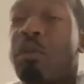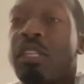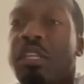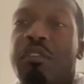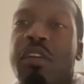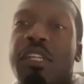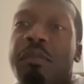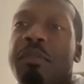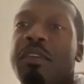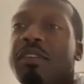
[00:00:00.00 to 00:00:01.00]
transfer, went to
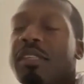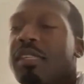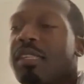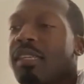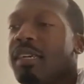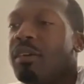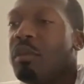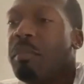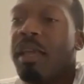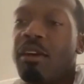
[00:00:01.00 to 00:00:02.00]
University of Memphis,
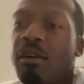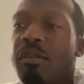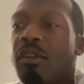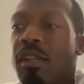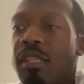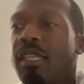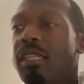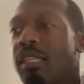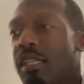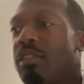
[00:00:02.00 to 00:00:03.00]
went back home, started
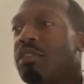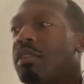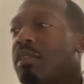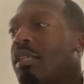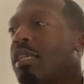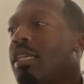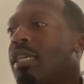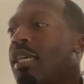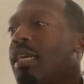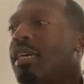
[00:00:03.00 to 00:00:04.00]
teaching in Houston,
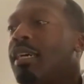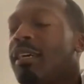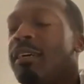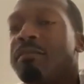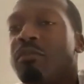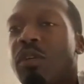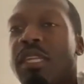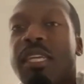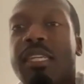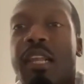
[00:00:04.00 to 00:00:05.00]
was
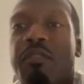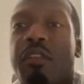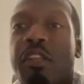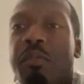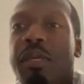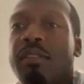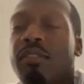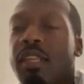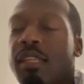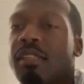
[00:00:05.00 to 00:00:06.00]
an educator for a little bit,
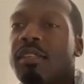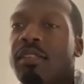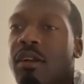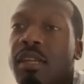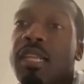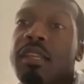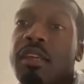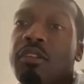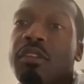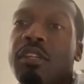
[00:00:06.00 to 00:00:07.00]
then started getting the
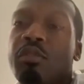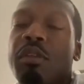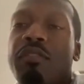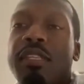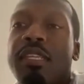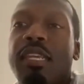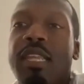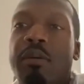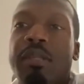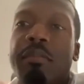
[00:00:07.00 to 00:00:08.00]
coaching in
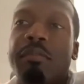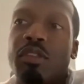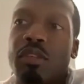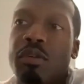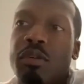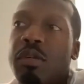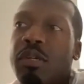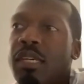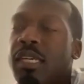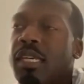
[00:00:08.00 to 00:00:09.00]
2015. I was at Mizzou,
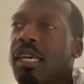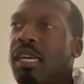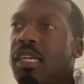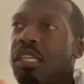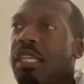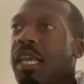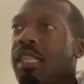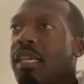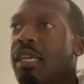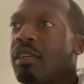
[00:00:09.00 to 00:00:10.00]

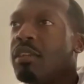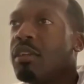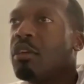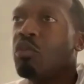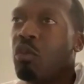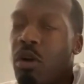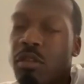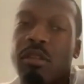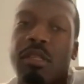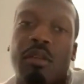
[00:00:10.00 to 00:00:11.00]
GA there under Coach
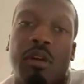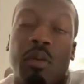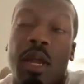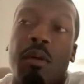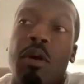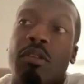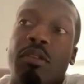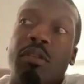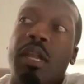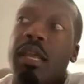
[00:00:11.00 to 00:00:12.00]
Walters, Ryan
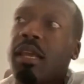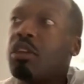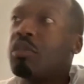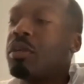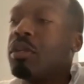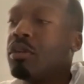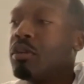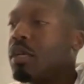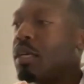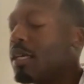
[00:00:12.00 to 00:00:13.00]
Walters is now the head coach of
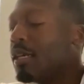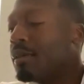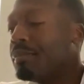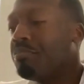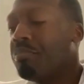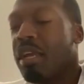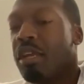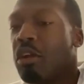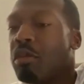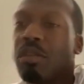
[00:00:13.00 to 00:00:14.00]
Purdue.
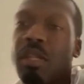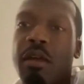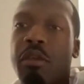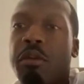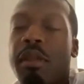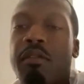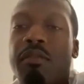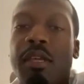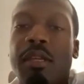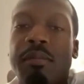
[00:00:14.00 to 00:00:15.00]
Barry Odom was now at
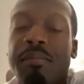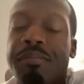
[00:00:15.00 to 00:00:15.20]
UNLV.